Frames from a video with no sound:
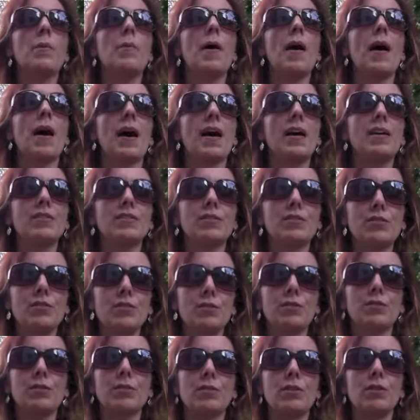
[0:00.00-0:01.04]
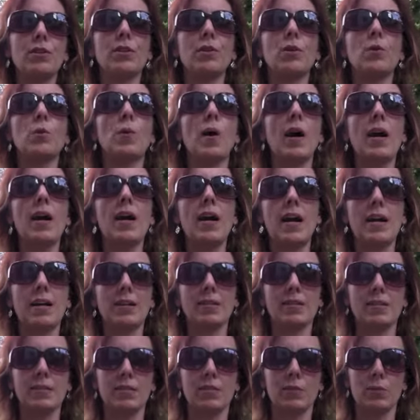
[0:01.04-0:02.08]
pass through your
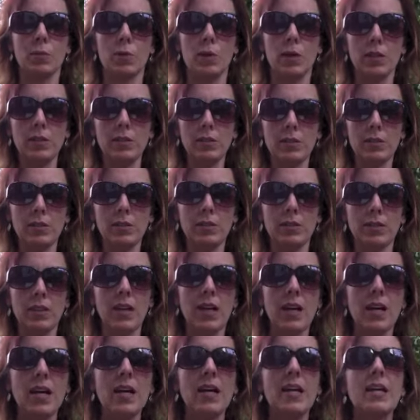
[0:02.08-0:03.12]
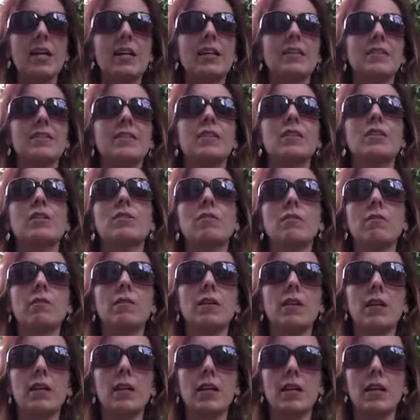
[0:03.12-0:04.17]
y-axis once, it is a
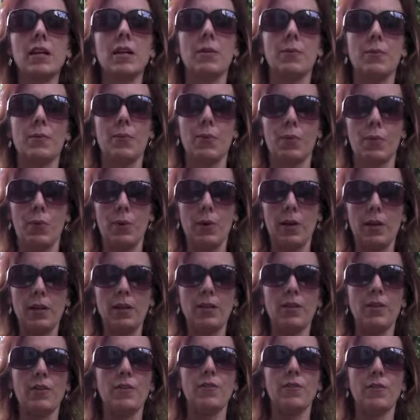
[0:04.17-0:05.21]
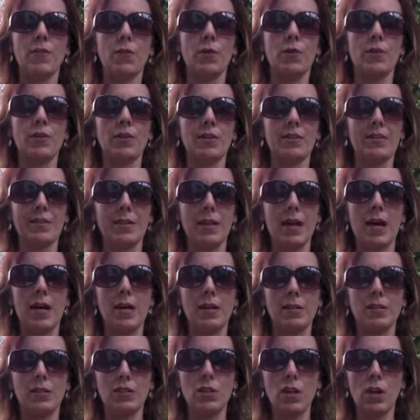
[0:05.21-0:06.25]
unique point for this
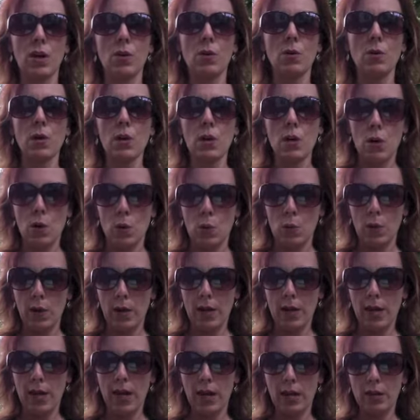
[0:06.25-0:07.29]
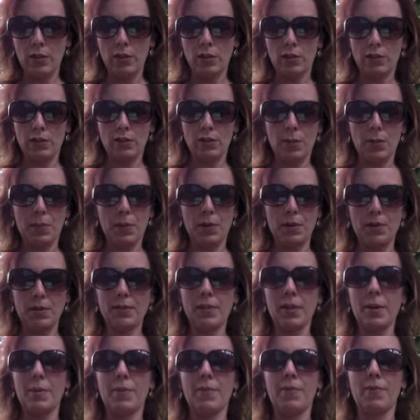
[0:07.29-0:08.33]
line. So we can use
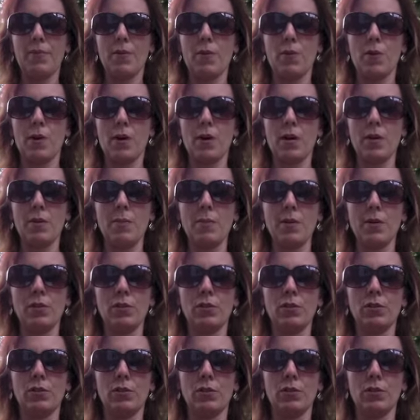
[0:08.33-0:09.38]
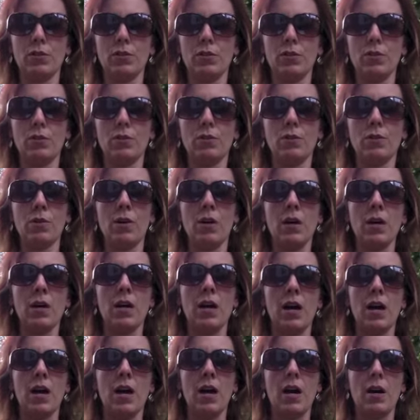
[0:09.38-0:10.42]
slope-intercept form to
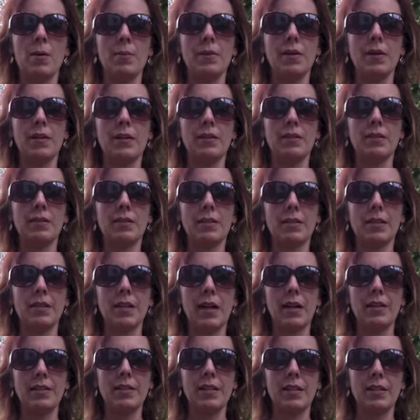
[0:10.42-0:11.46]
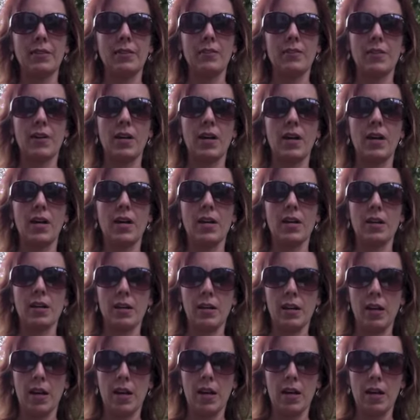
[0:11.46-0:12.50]
easily identify
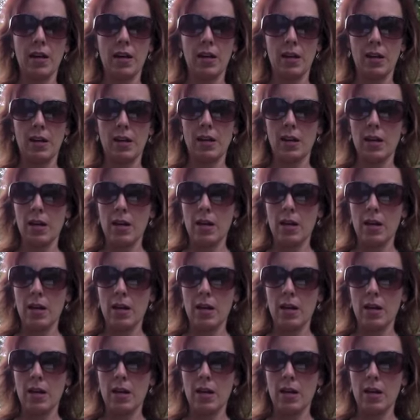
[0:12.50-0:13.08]
a